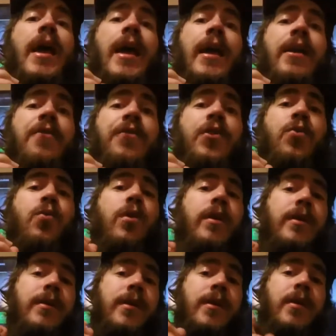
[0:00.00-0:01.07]
and if you
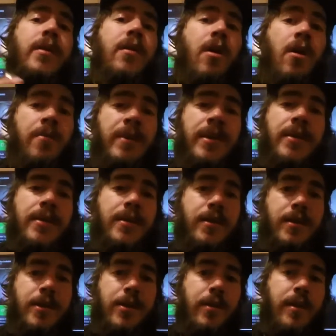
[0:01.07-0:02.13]
would, comment
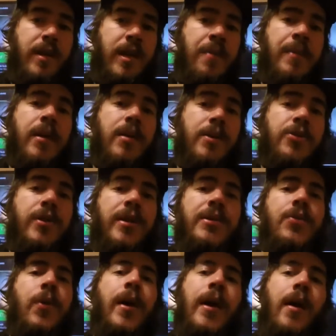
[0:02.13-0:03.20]
your email address
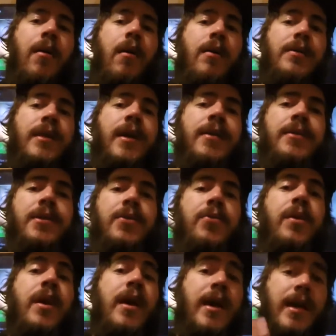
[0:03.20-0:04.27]
so I can contact
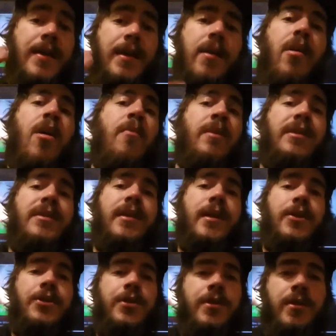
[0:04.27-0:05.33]
you in the comment
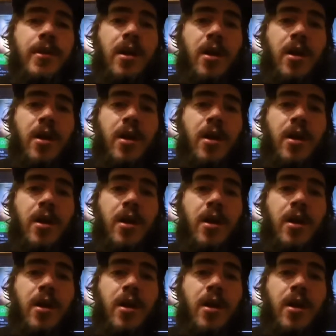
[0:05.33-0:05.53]
section.